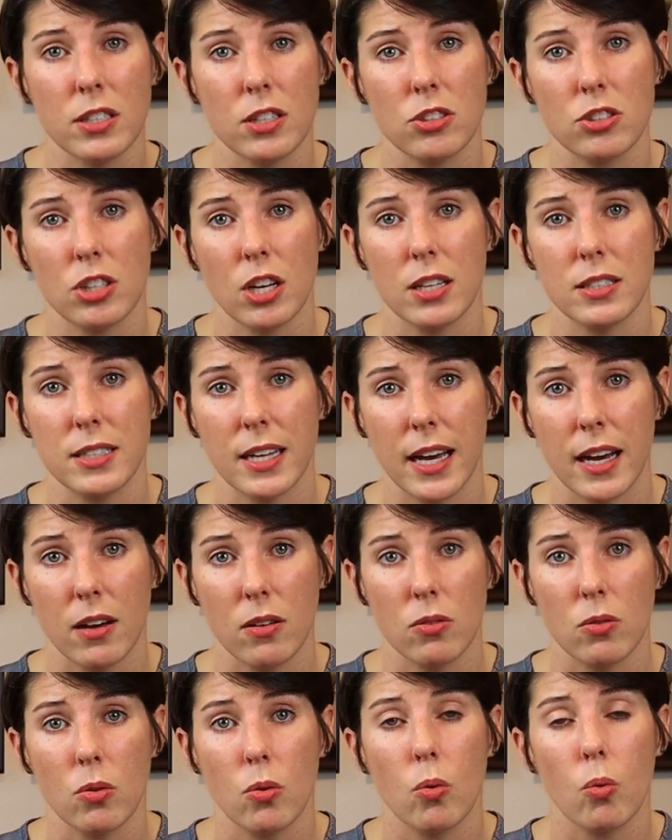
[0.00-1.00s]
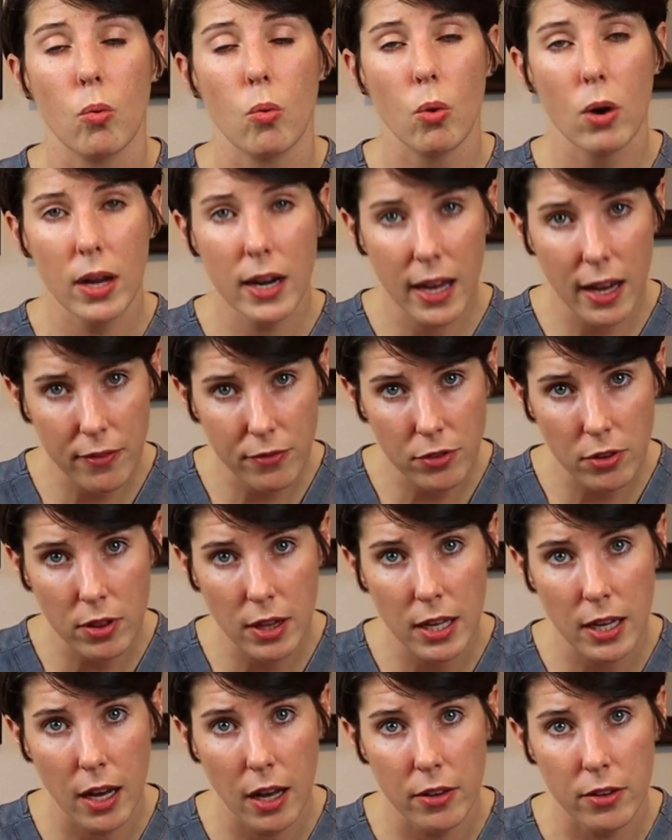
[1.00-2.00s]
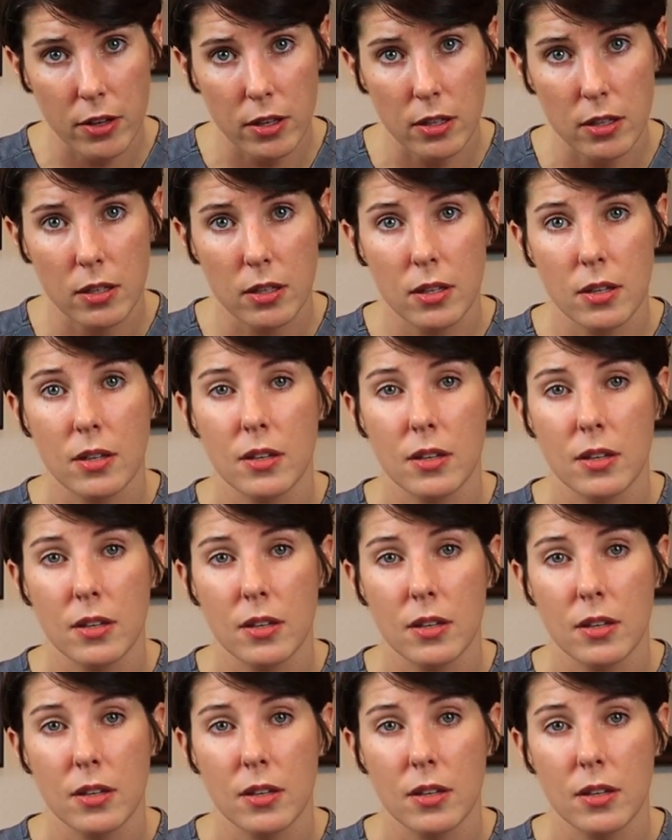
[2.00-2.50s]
to shut down, one after the other.